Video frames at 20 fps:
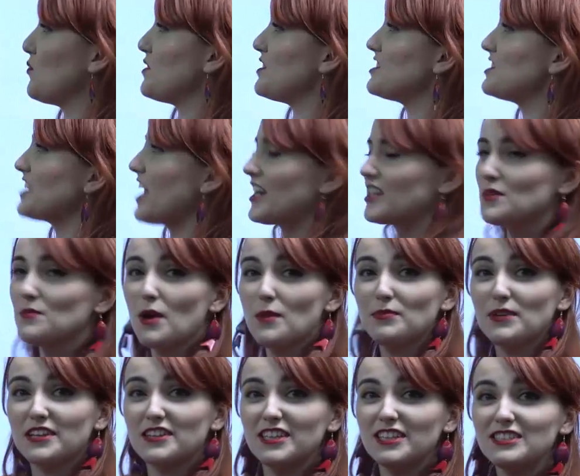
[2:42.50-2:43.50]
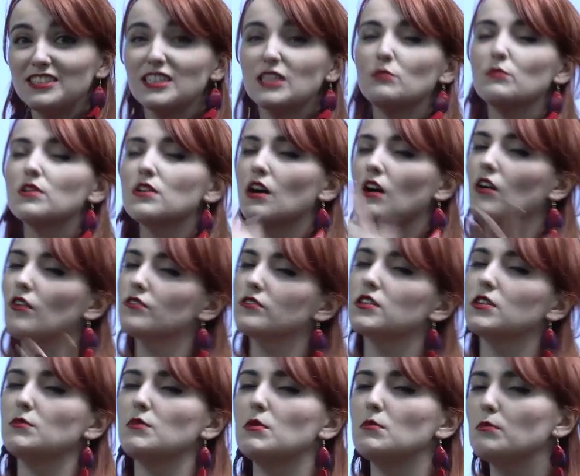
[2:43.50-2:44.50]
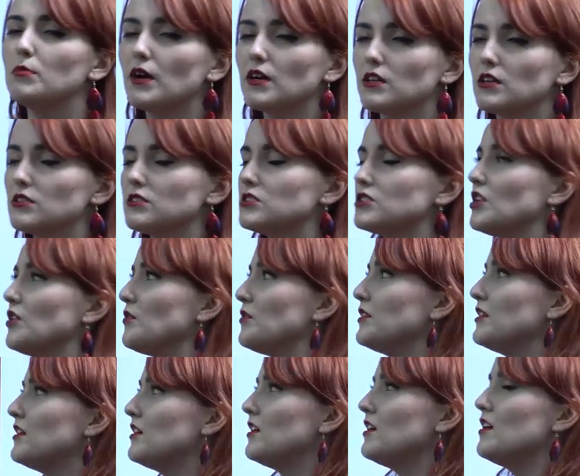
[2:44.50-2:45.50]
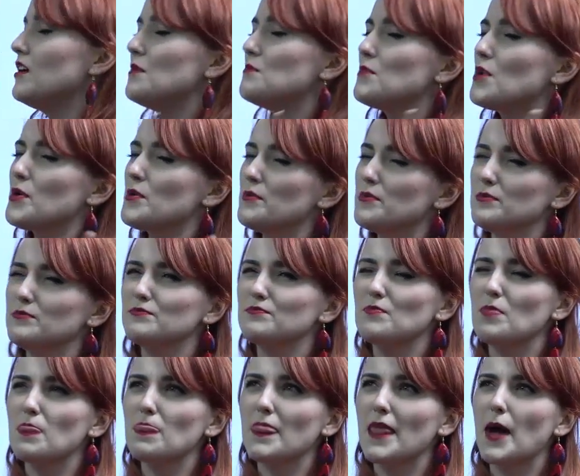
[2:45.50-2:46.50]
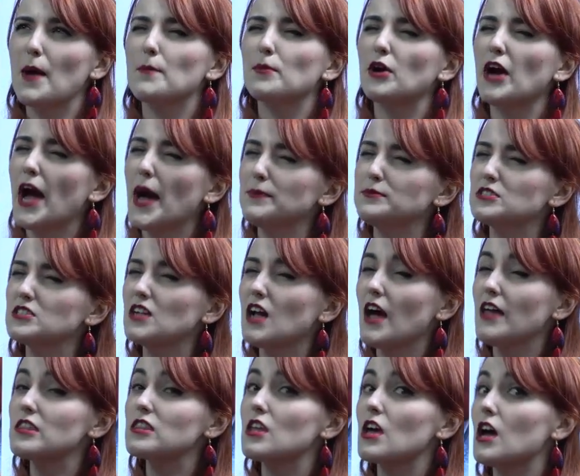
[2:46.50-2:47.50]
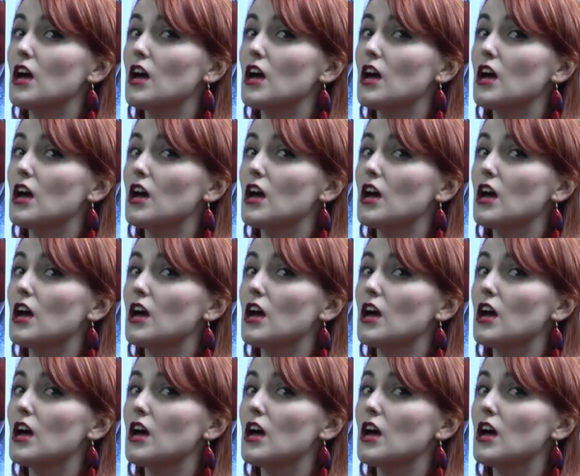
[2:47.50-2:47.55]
we stack them up like this and cover them in butter. So perhaps not the